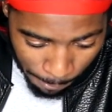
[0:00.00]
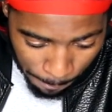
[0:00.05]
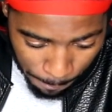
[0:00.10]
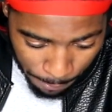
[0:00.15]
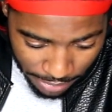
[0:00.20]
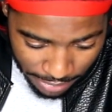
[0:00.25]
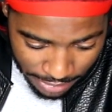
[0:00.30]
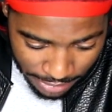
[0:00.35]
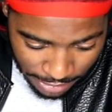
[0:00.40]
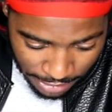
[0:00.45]
a
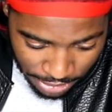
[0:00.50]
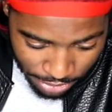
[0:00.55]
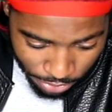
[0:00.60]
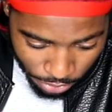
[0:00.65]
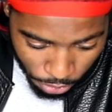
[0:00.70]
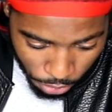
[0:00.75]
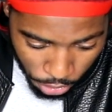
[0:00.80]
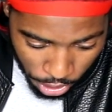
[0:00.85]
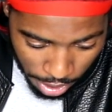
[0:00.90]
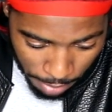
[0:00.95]
beginner
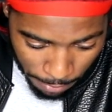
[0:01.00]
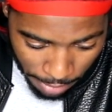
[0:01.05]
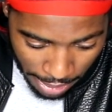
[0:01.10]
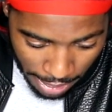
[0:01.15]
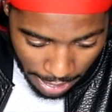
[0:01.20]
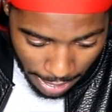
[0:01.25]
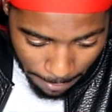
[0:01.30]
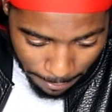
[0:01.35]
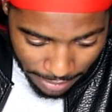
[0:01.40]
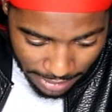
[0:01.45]
or am
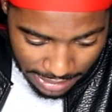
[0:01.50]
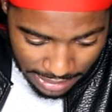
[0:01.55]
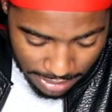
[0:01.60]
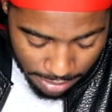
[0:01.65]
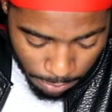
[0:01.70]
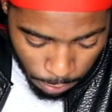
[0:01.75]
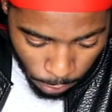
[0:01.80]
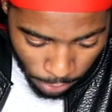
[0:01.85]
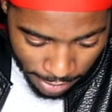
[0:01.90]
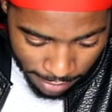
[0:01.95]
I a
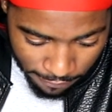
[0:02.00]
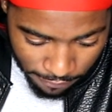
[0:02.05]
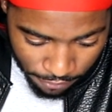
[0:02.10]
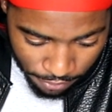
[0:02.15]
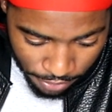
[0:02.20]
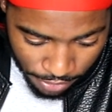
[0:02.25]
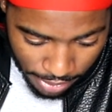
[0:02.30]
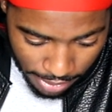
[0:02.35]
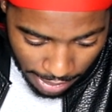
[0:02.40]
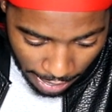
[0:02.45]
medium
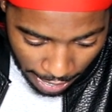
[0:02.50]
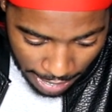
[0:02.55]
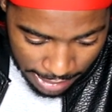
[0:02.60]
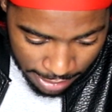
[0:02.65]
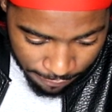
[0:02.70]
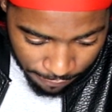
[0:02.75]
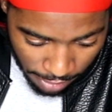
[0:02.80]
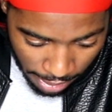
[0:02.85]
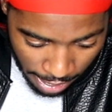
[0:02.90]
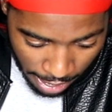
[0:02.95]
waver?
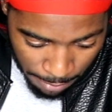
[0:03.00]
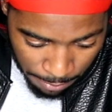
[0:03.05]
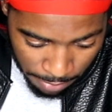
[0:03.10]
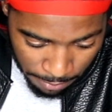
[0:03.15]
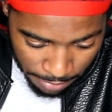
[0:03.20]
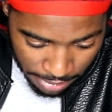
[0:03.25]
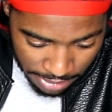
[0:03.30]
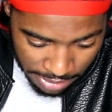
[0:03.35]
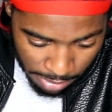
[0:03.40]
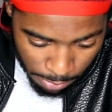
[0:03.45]
And if I'm a
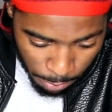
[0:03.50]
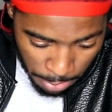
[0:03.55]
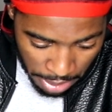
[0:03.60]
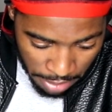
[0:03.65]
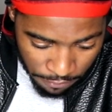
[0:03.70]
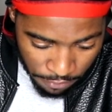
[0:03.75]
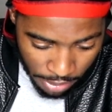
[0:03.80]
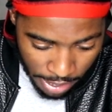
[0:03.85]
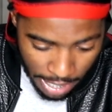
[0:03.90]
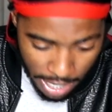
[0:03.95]
medium
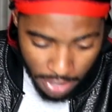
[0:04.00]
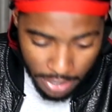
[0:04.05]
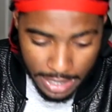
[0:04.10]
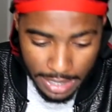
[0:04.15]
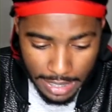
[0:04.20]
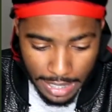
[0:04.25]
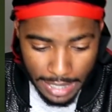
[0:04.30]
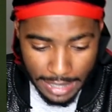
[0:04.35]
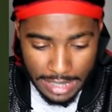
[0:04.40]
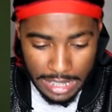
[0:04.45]
waver, how
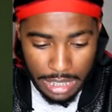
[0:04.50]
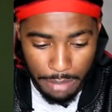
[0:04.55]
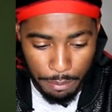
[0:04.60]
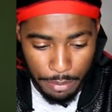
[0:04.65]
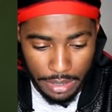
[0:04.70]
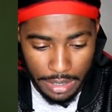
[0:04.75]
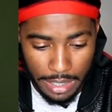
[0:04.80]
can I keep it